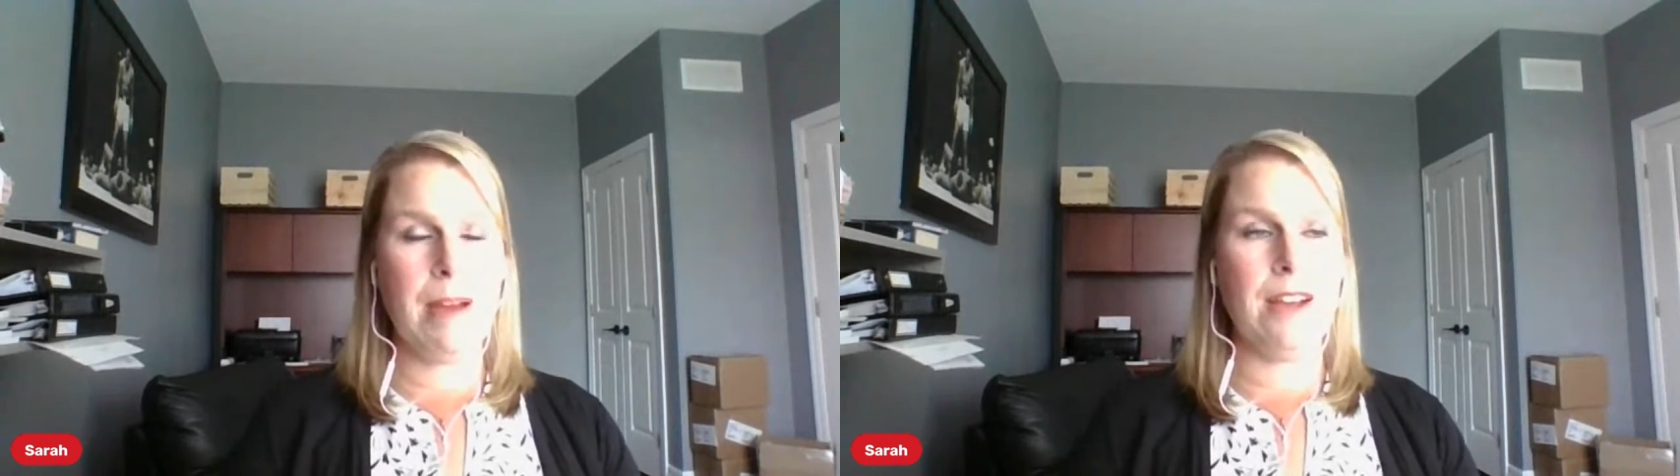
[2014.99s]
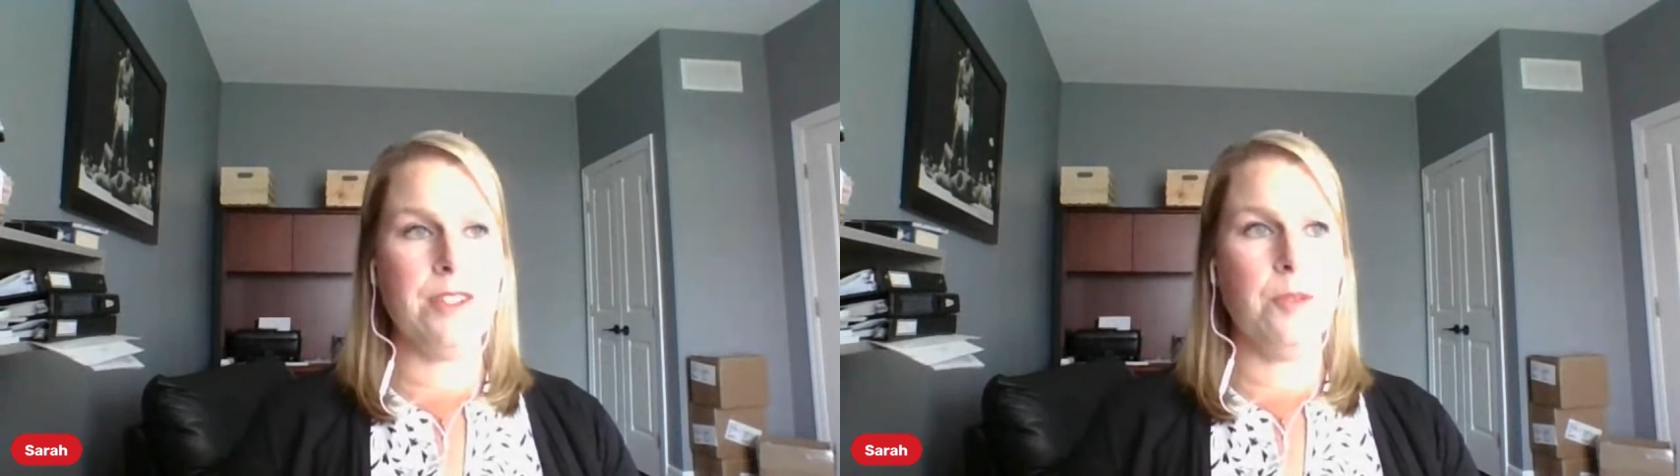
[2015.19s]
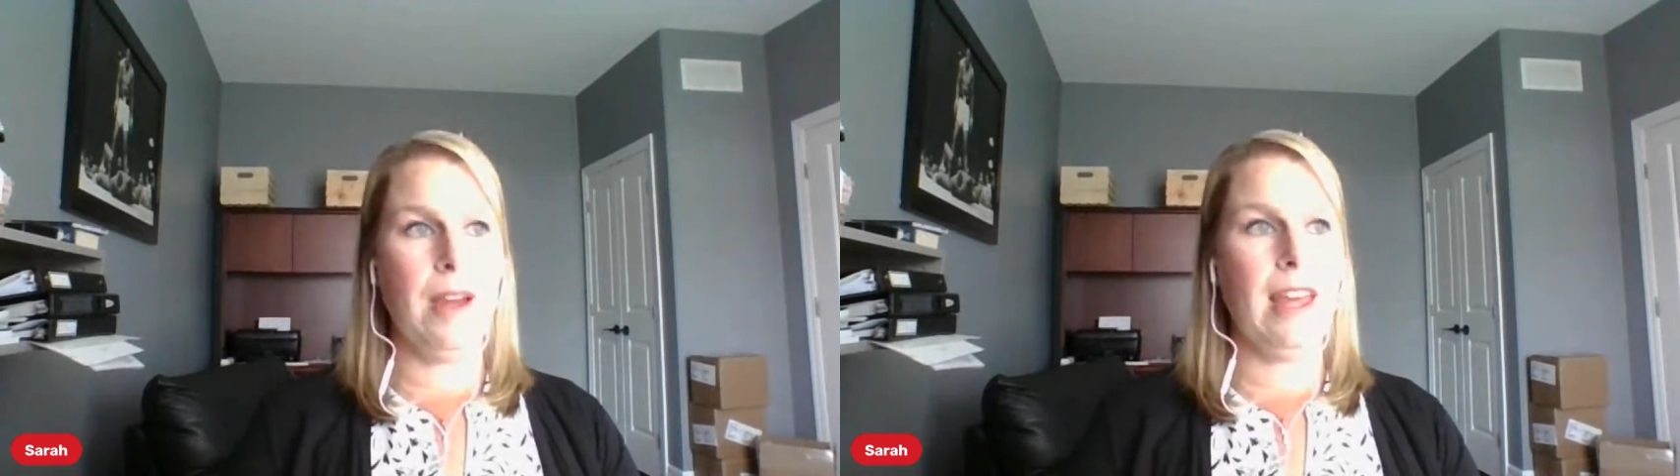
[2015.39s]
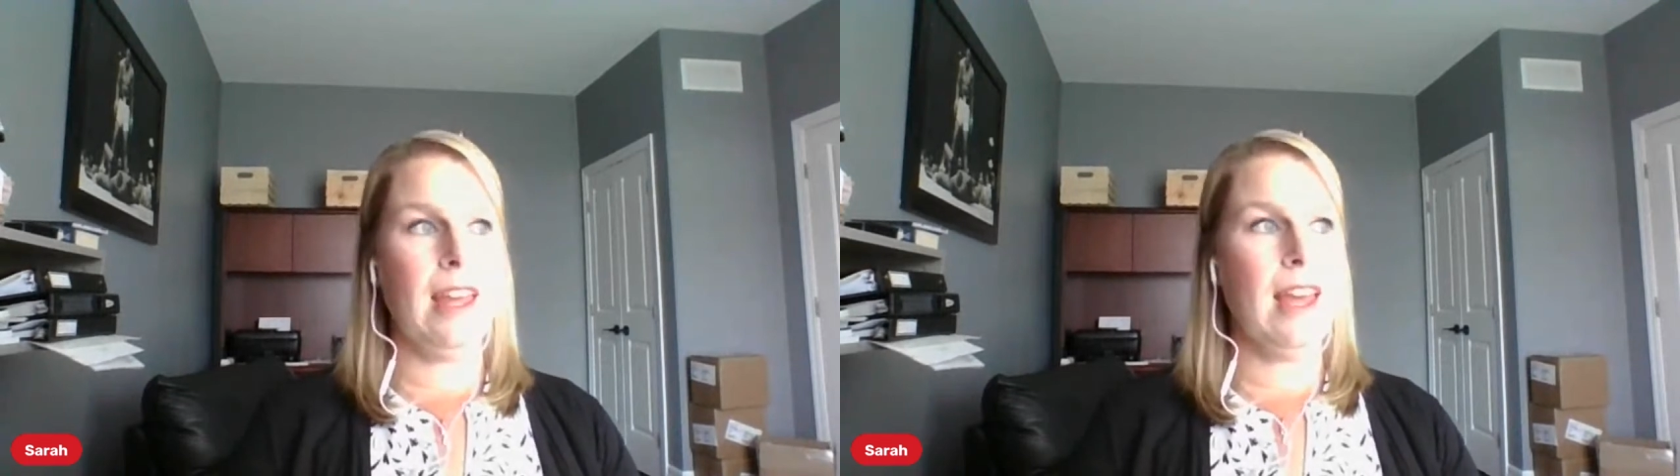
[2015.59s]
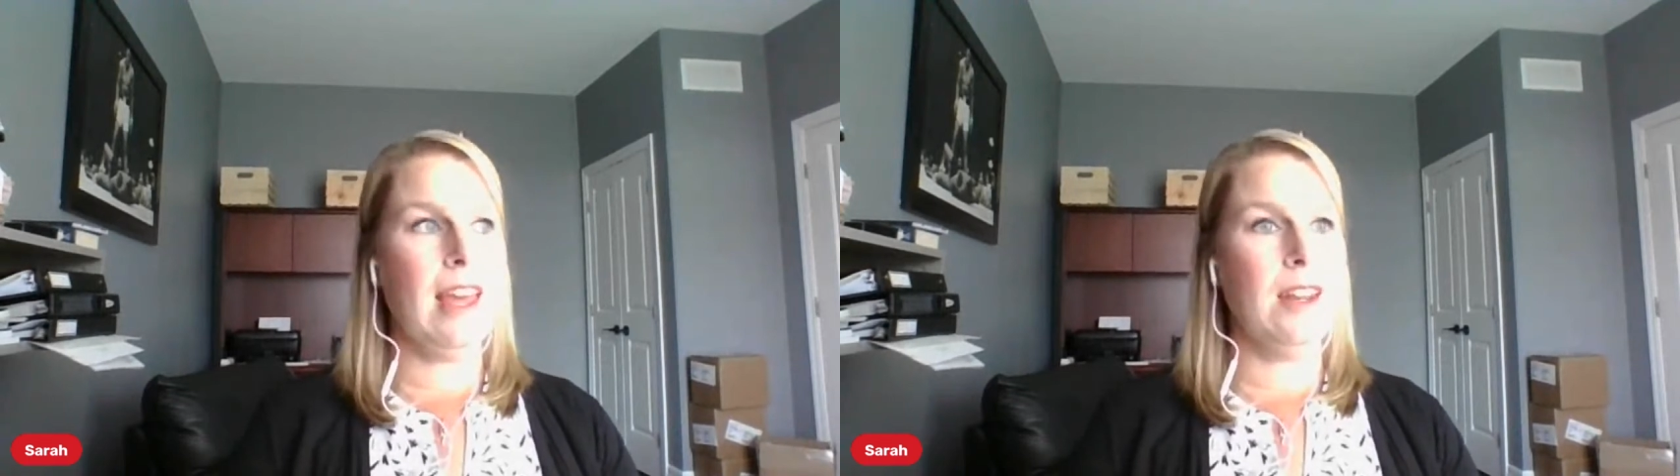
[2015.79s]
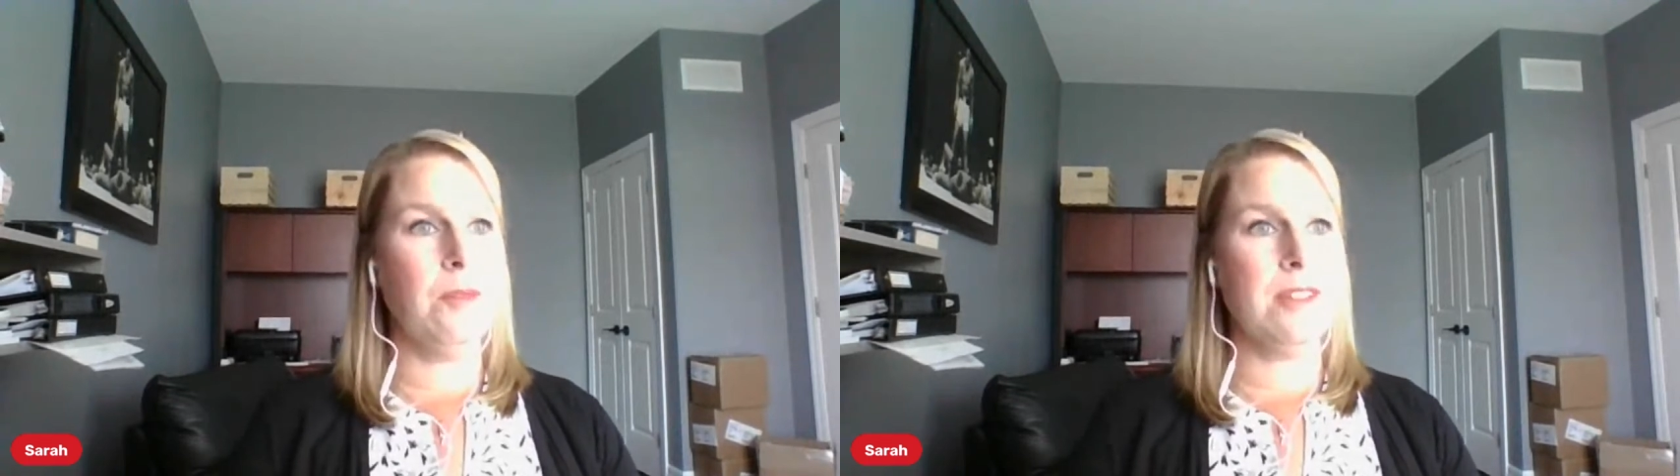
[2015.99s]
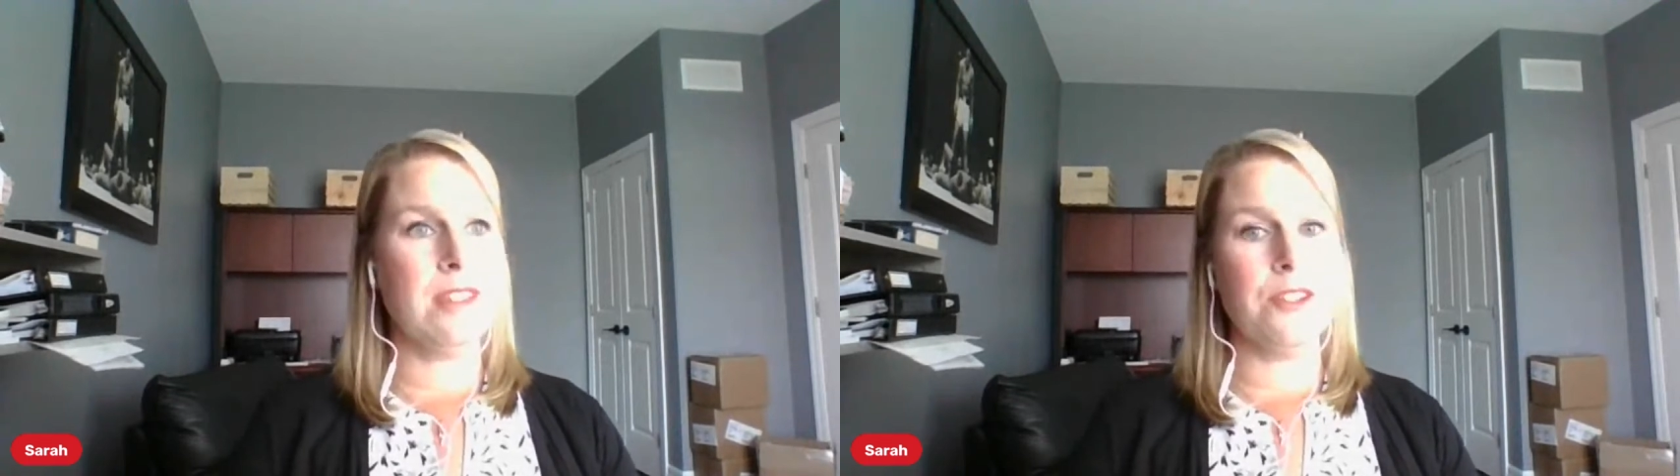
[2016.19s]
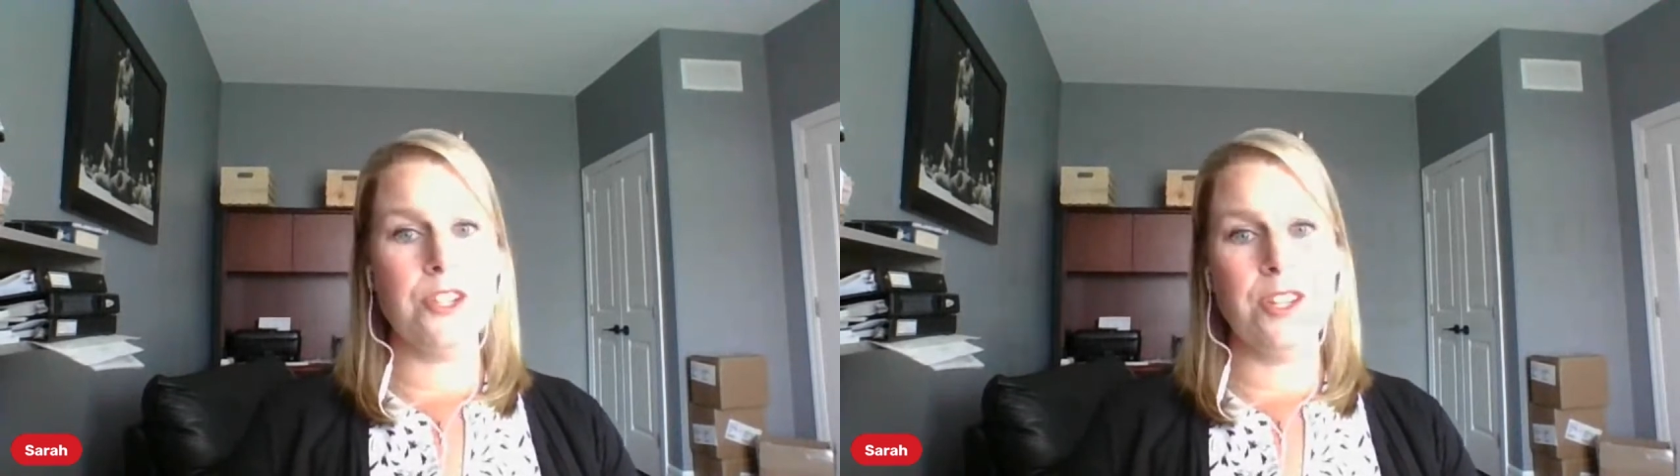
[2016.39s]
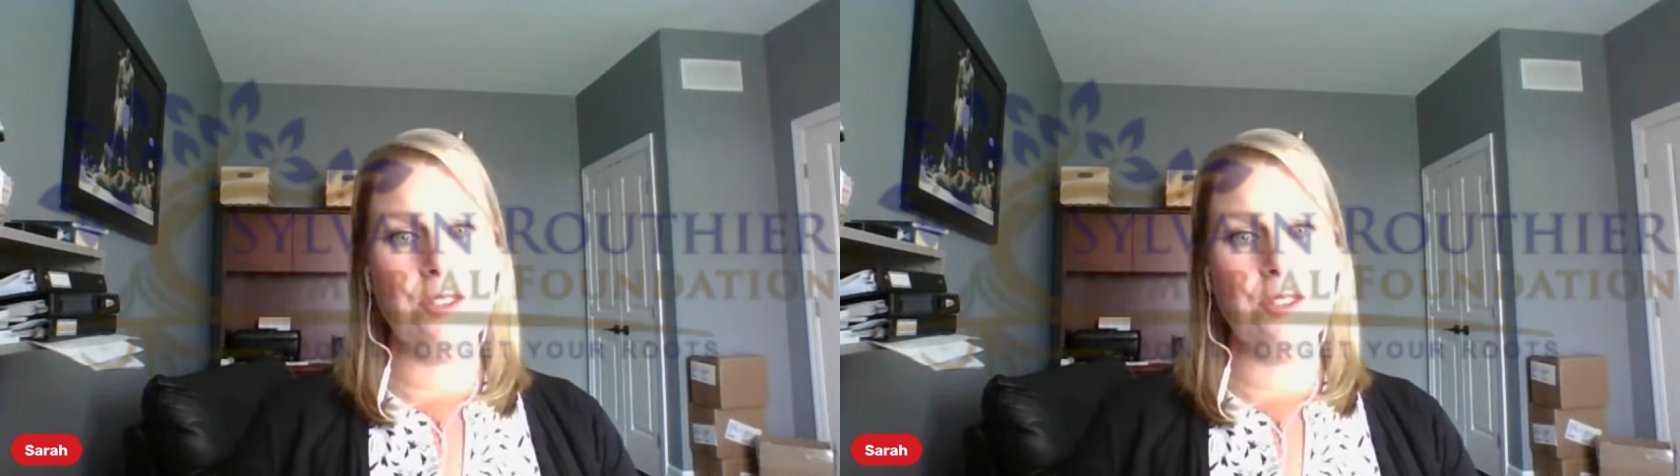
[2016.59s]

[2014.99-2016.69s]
passed away. And it was such a